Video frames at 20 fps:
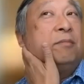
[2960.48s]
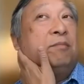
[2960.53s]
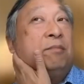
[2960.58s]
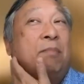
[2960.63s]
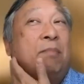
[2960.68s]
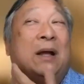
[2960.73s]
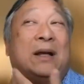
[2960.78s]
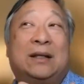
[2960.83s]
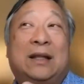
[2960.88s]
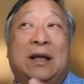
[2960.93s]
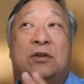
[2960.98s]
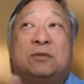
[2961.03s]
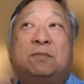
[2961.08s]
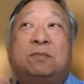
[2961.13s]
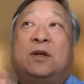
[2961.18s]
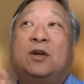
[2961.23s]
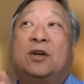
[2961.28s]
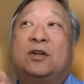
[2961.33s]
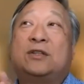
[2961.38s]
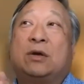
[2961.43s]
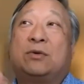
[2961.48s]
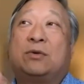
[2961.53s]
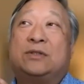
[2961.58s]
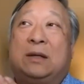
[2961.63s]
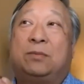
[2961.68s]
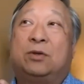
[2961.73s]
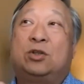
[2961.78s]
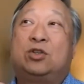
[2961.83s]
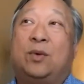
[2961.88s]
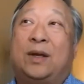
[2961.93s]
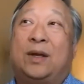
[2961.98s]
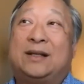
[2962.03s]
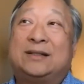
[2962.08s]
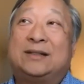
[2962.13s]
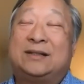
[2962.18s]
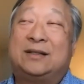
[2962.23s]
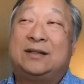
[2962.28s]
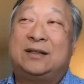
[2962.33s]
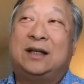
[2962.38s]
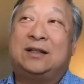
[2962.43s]
But that was because I was able to
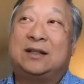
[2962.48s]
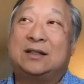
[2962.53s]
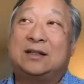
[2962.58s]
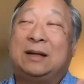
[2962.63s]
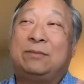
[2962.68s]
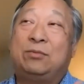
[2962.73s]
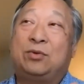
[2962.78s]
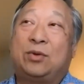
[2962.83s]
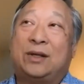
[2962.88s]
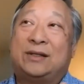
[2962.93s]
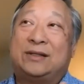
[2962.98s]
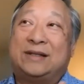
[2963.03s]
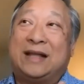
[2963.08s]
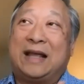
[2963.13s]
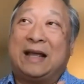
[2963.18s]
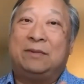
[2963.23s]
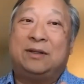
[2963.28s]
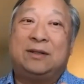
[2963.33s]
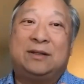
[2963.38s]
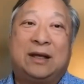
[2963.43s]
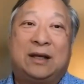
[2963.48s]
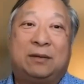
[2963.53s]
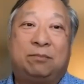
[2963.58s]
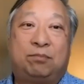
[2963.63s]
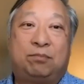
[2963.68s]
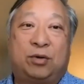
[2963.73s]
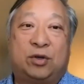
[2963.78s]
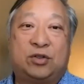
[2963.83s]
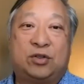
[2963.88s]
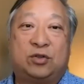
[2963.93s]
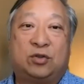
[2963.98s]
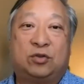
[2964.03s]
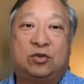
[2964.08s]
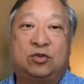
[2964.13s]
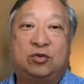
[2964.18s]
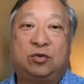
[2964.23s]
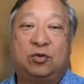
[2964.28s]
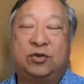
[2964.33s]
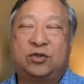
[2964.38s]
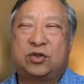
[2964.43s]
take the time to examine that personal
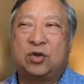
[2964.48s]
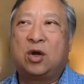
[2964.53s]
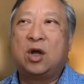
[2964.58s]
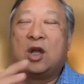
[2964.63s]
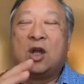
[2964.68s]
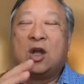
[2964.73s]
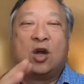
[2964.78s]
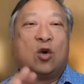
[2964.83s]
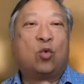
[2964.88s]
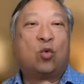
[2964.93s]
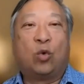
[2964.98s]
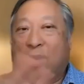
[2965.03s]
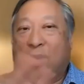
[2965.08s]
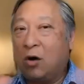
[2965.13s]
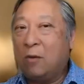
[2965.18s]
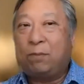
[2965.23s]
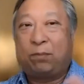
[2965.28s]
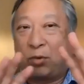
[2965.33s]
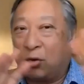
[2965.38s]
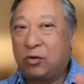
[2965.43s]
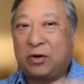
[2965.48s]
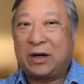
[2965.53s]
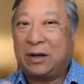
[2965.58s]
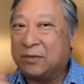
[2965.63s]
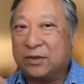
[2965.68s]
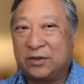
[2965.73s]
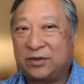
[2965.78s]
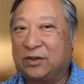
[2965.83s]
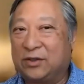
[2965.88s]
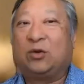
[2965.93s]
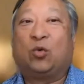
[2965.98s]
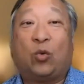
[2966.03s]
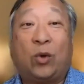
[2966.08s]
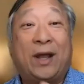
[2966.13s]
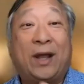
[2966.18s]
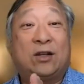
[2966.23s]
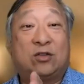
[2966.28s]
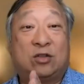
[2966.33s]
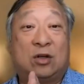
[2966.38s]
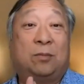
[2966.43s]
truth. So we're all programmed a certain
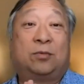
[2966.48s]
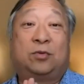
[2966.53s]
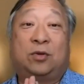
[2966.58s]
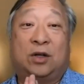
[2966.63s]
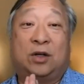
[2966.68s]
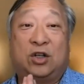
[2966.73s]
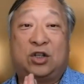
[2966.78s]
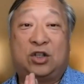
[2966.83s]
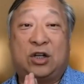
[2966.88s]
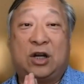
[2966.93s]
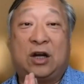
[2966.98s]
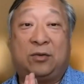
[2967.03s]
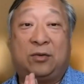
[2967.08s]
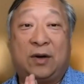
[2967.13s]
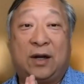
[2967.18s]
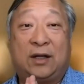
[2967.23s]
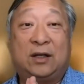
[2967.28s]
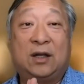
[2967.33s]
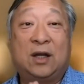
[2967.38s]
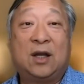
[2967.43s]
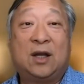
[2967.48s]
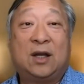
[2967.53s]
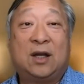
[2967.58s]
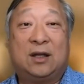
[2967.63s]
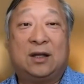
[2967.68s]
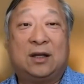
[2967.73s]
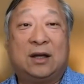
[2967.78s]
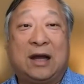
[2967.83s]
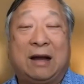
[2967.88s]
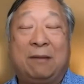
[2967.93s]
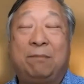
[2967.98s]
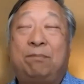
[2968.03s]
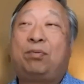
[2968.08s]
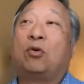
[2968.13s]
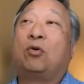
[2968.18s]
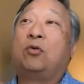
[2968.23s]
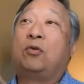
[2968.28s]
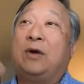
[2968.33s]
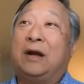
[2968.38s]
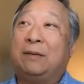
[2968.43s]
way, is all I'm trying to share, right? I'm
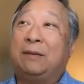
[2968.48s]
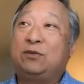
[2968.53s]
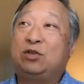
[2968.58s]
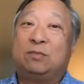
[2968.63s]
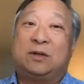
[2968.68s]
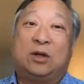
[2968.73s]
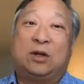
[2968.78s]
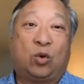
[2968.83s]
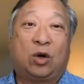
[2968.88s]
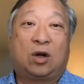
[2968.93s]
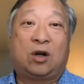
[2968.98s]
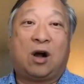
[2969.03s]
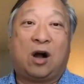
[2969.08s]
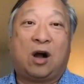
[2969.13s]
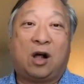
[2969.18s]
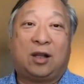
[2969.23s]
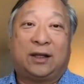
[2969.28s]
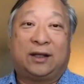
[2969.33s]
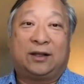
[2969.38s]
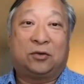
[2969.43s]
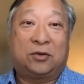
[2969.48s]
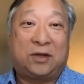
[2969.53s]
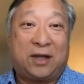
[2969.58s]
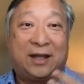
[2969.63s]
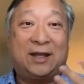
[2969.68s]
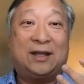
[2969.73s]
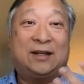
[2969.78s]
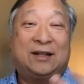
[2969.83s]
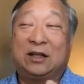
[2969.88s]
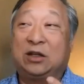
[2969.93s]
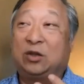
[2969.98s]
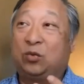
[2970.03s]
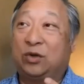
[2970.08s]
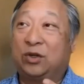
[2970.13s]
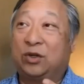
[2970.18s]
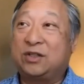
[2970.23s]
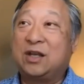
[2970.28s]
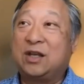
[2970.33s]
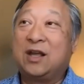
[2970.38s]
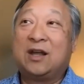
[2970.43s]
programmed to be a workaholic. Okay. In other
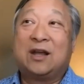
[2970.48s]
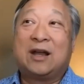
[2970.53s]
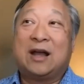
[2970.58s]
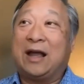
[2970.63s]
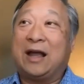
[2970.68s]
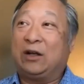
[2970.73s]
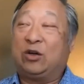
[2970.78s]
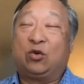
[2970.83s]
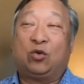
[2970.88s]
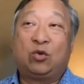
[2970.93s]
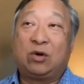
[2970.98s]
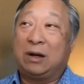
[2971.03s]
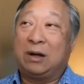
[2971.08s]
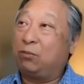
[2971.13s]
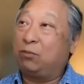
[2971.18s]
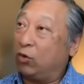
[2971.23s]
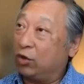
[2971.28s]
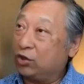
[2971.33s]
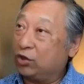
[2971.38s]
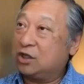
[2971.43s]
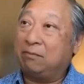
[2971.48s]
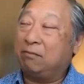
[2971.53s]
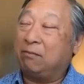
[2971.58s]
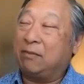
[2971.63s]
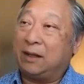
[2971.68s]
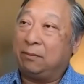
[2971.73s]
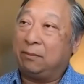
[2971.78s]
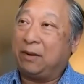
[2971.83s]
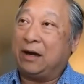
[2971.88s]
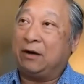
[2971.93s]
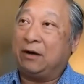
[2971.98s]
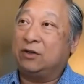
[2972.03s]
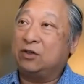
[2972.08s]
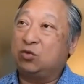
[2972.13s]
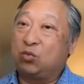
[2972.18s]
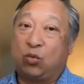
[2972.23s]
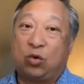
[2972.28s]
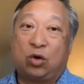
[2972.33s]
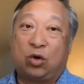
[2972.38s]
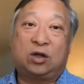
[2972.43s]
words, I grew up watching my
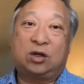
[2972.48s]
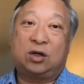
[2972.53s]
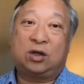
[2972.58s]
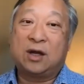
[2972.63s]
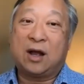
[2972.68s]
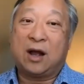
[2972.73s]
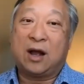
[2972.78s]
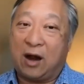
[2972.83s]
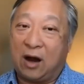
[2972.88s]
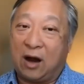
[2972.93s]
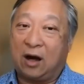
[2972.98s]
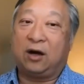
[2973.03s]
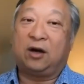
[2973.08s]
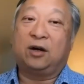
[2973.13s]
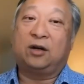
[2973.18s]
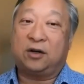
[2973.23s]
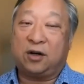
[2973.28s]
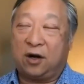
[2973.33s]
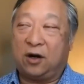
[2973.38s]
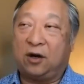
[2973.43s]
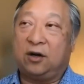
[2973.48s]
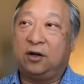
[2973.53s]
parents work hard.